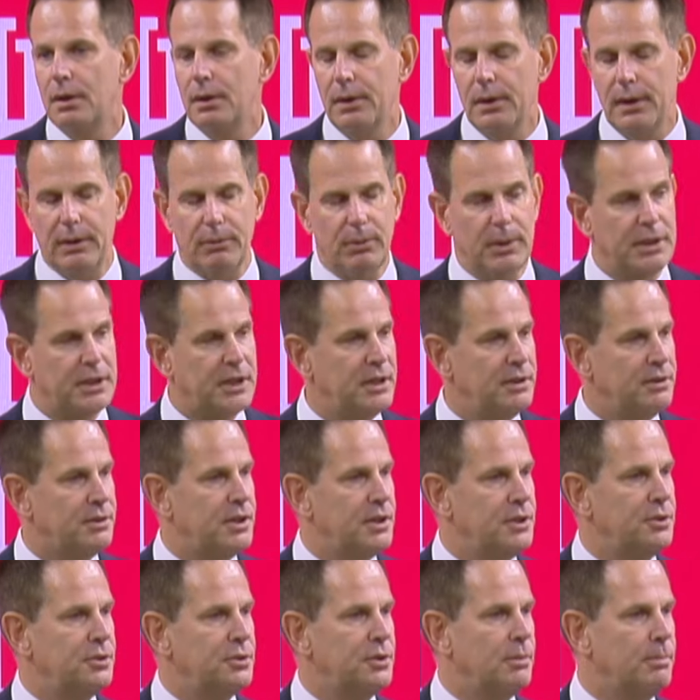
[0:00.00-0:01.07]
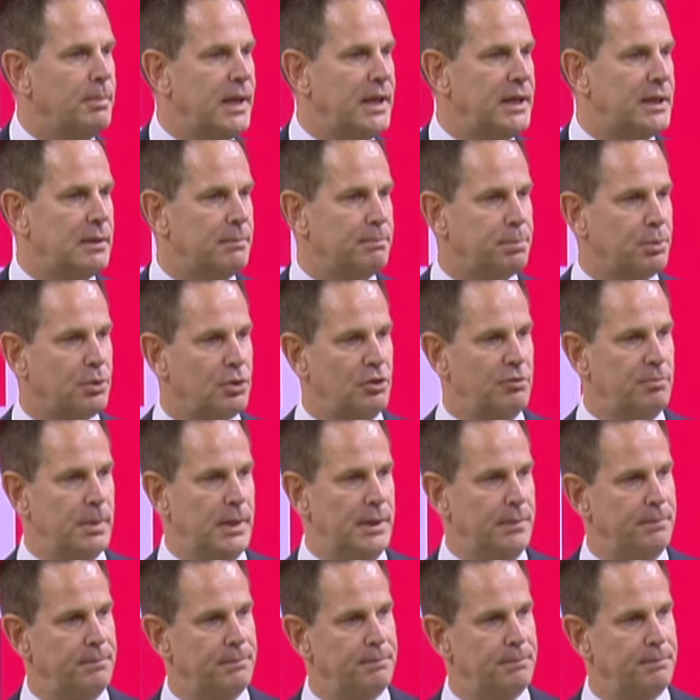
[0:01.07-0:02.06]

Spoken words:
And we continued to make improvement.